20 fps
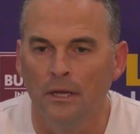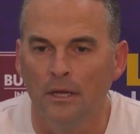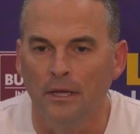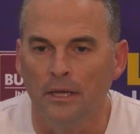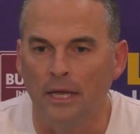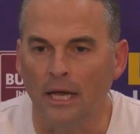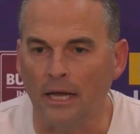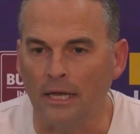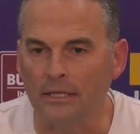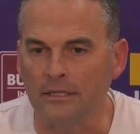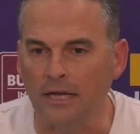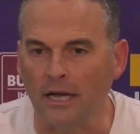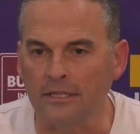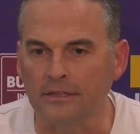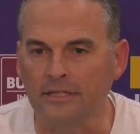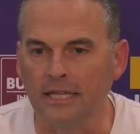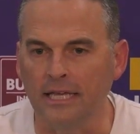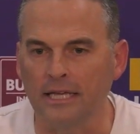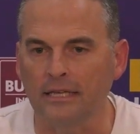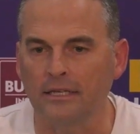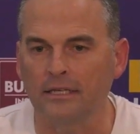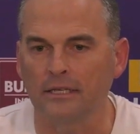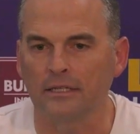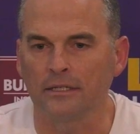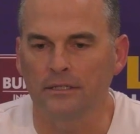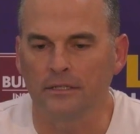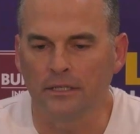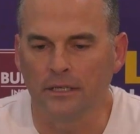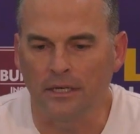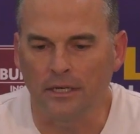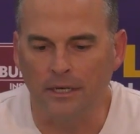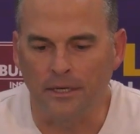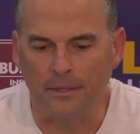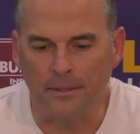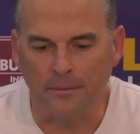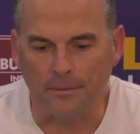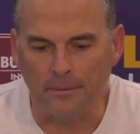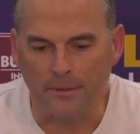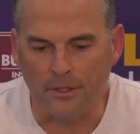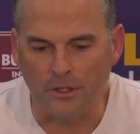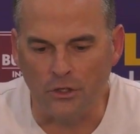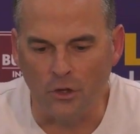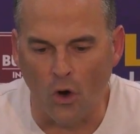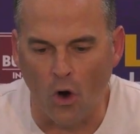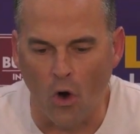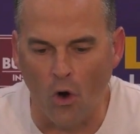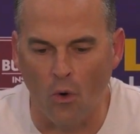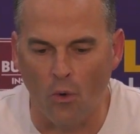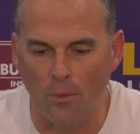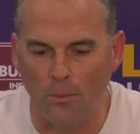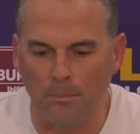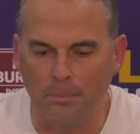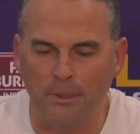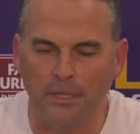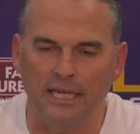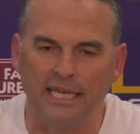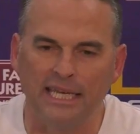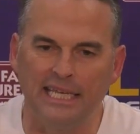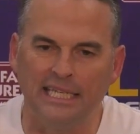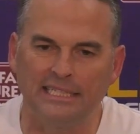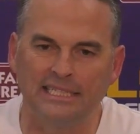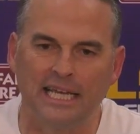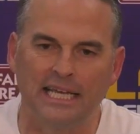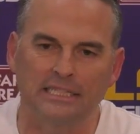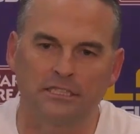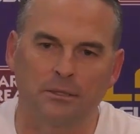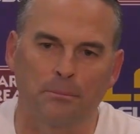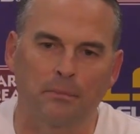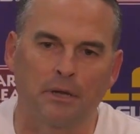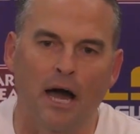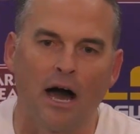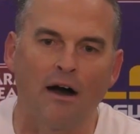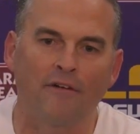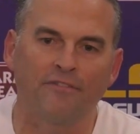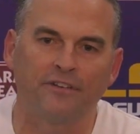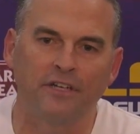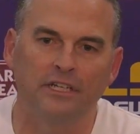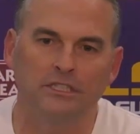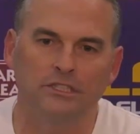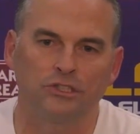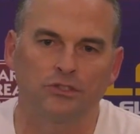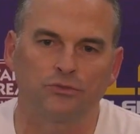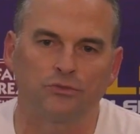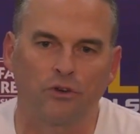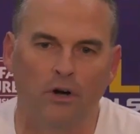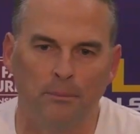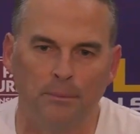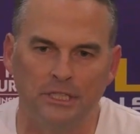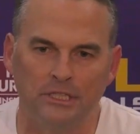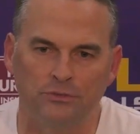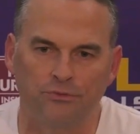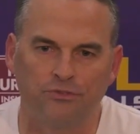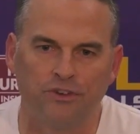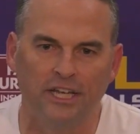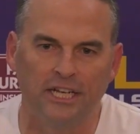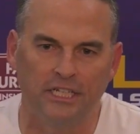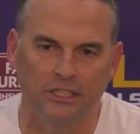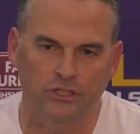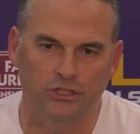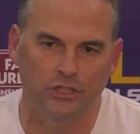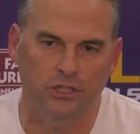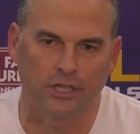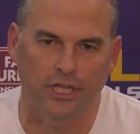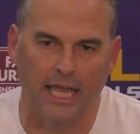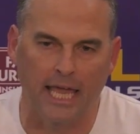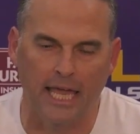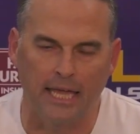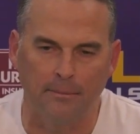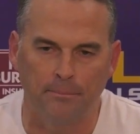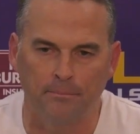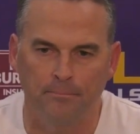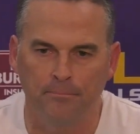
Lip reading: Yeah, I think you hope he takes some confidence from his finish to the game.